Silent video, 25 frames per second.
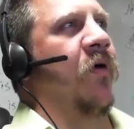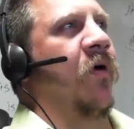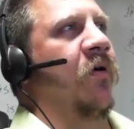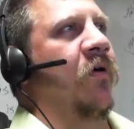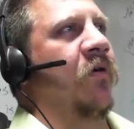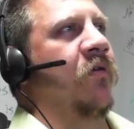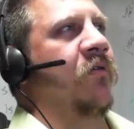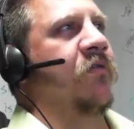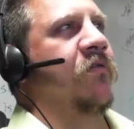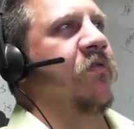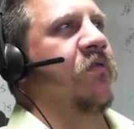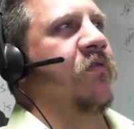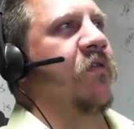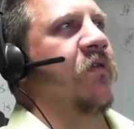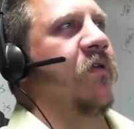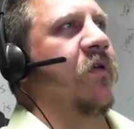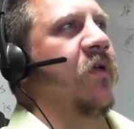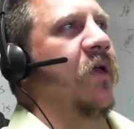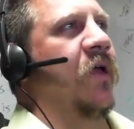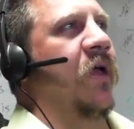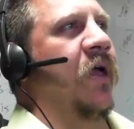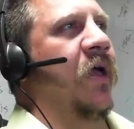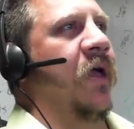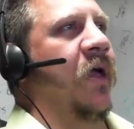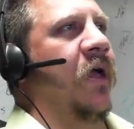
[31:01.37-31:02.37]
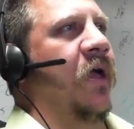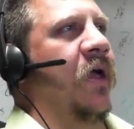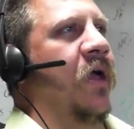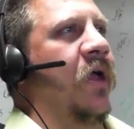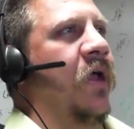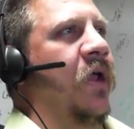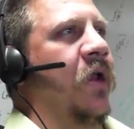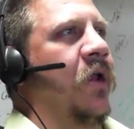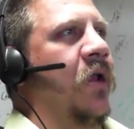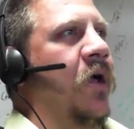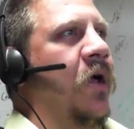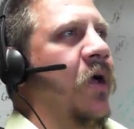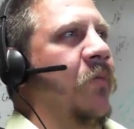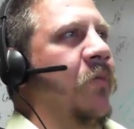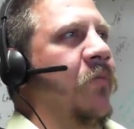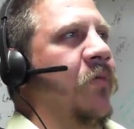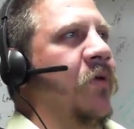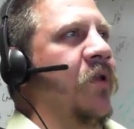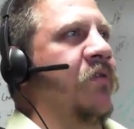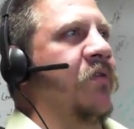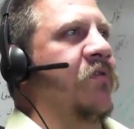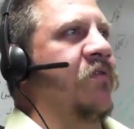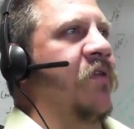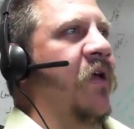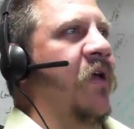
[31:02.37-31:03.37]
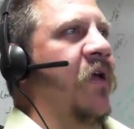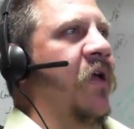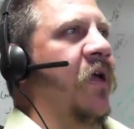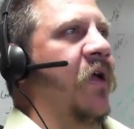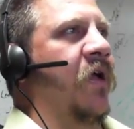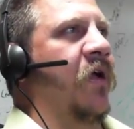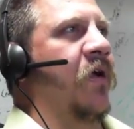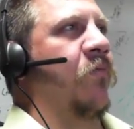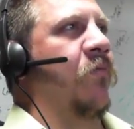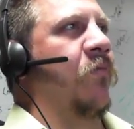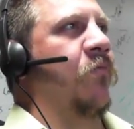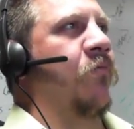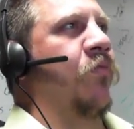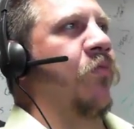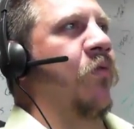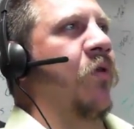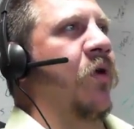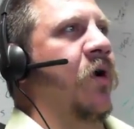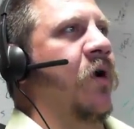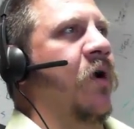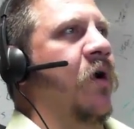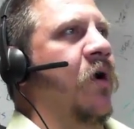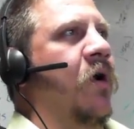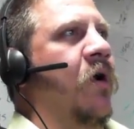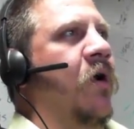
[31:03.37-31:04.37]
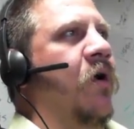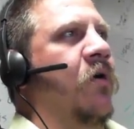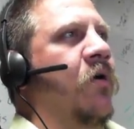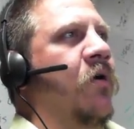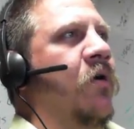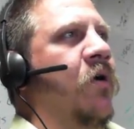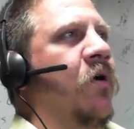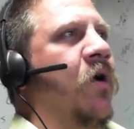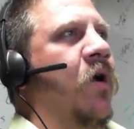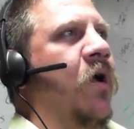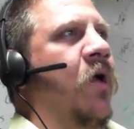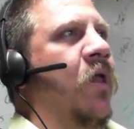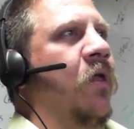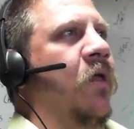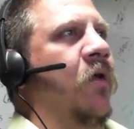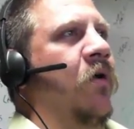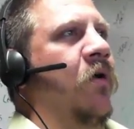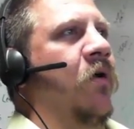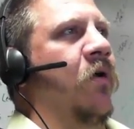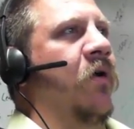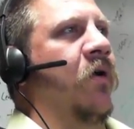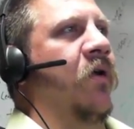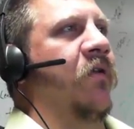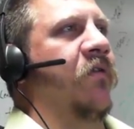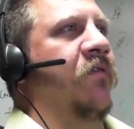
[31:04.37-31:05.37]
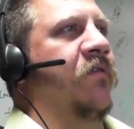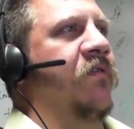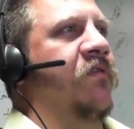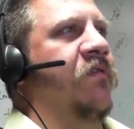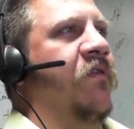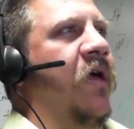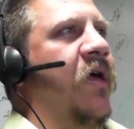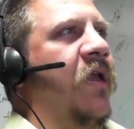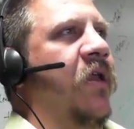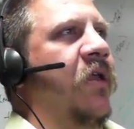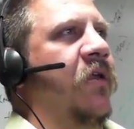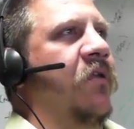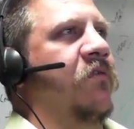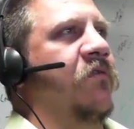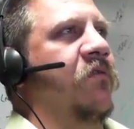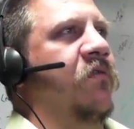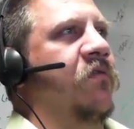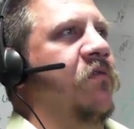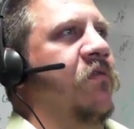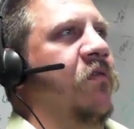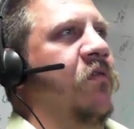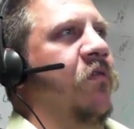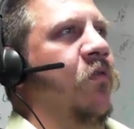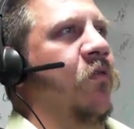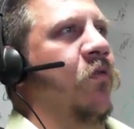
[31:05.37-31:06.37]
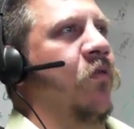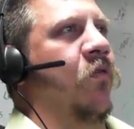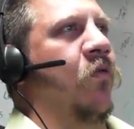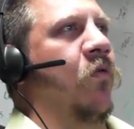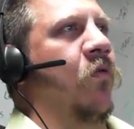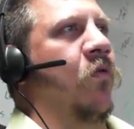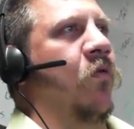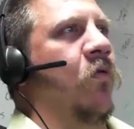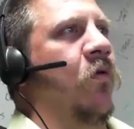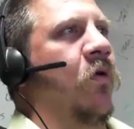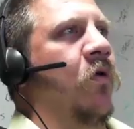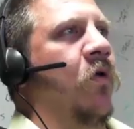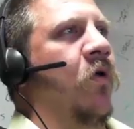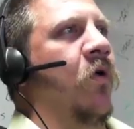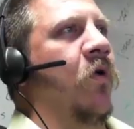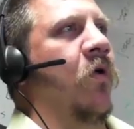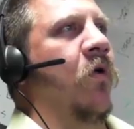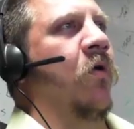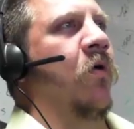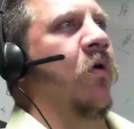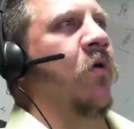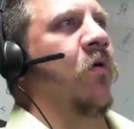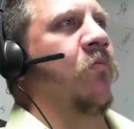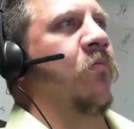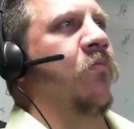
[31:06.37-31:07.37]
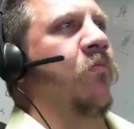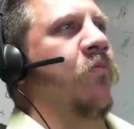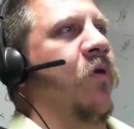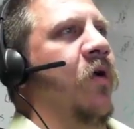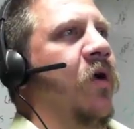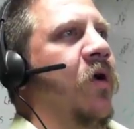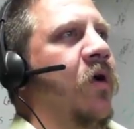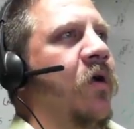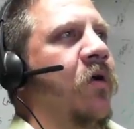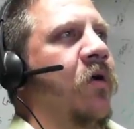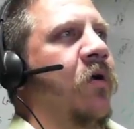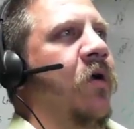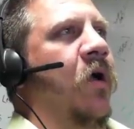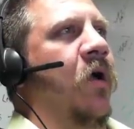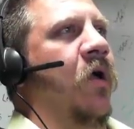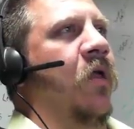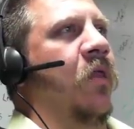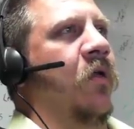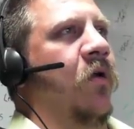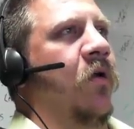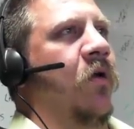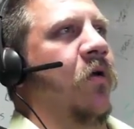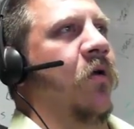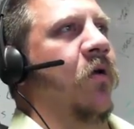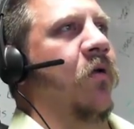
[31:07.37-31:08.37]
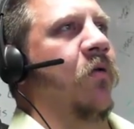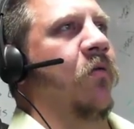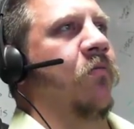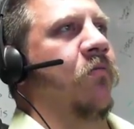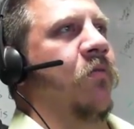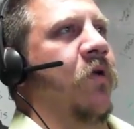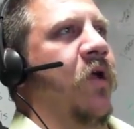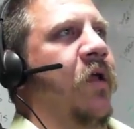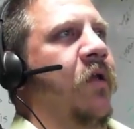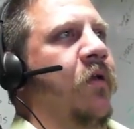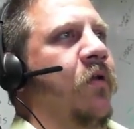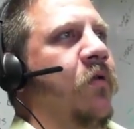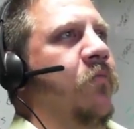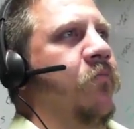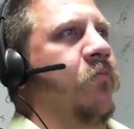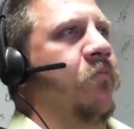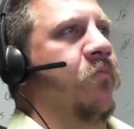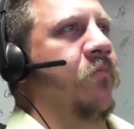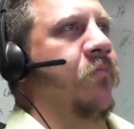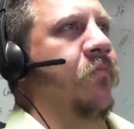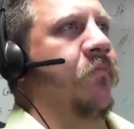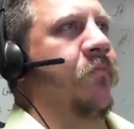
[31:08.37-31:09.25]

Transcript: part, and I'm going to take brick color and set it to brick color random.